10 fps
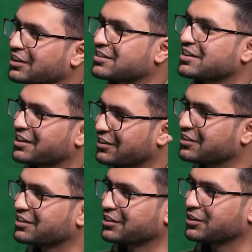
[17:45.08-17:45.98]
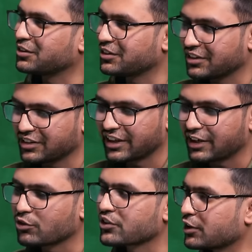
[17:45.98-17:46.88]
let's say, the
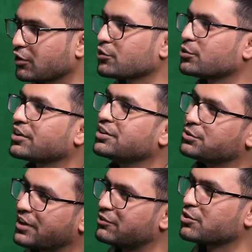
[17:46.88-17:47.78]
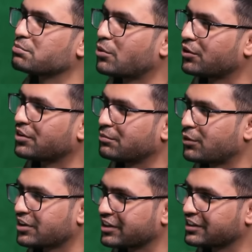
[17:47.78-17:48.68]
head was cut off, so a new head was
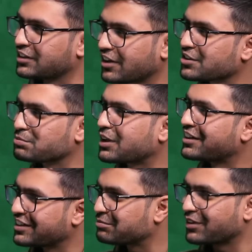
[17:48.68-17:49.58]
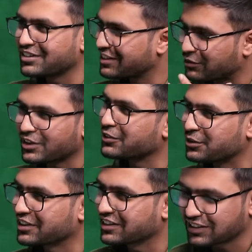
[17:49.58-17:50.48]
brought in, and transplant, and whatever
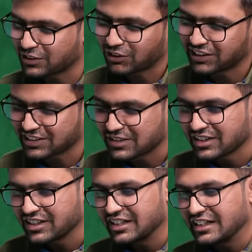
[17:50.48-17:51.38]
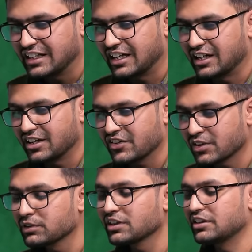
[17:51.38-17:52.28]
you can call it.
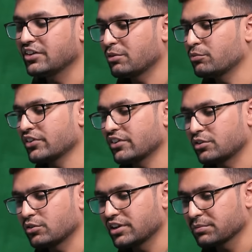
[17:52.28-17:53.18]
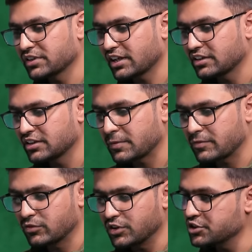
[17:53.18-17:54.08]
Similarly, someone told him that the
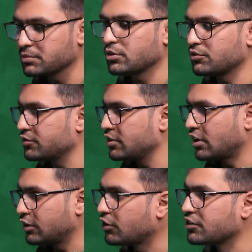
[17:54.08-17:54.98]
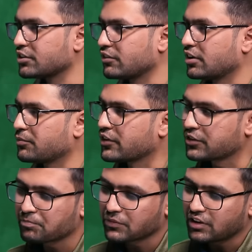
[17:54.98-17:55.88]
worship of Lord Shiva is